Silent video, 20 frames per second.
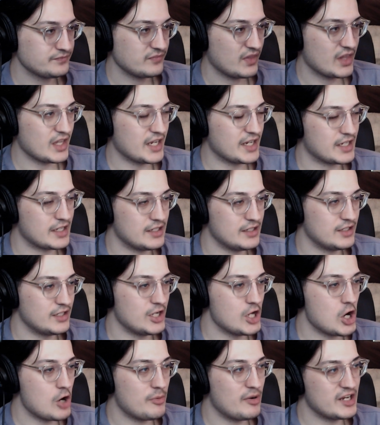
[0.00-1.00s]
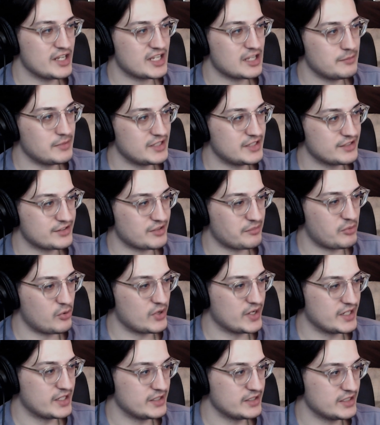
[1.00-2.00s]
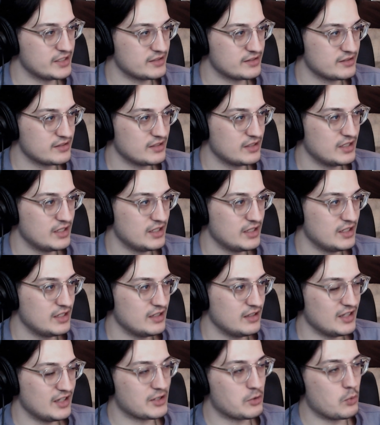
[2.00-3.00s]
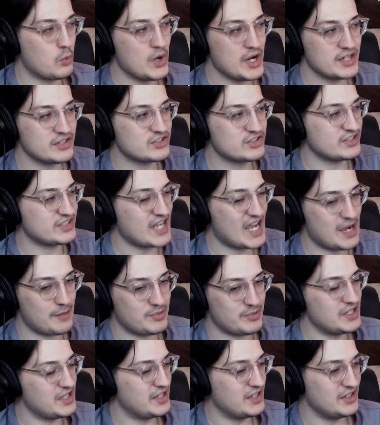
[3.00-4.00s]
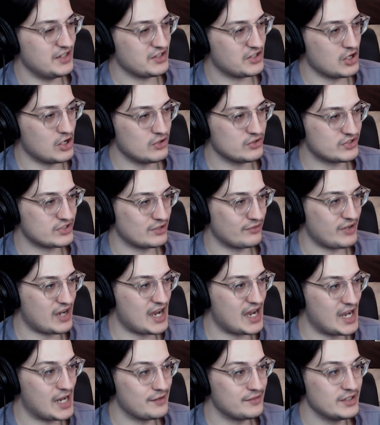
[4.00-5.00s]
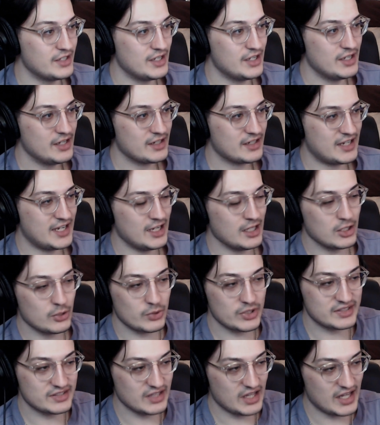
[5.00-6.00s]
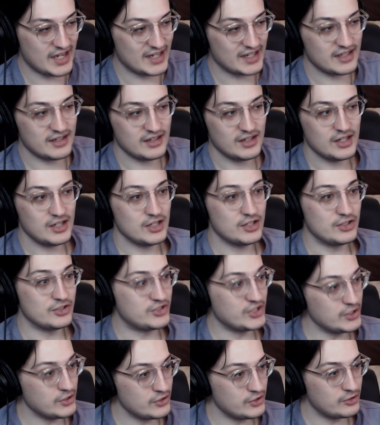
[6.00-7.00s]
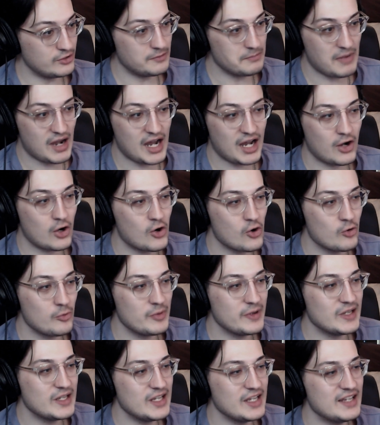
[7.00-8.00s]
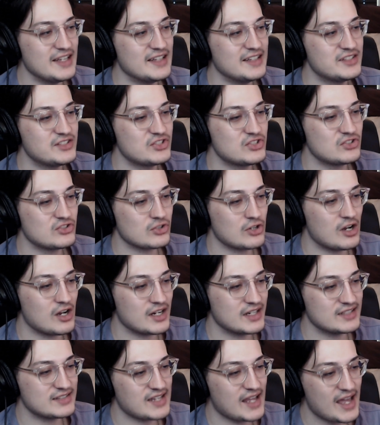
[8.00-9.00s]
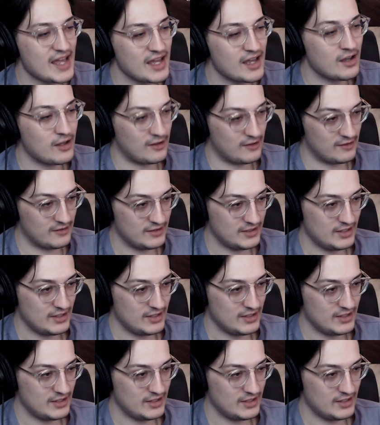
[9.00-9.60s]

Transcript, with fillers: Like, nobody can be disappointed in this. Like, Wing's just happy Gon survived. Killua's like, dude, my homie is strong as hell.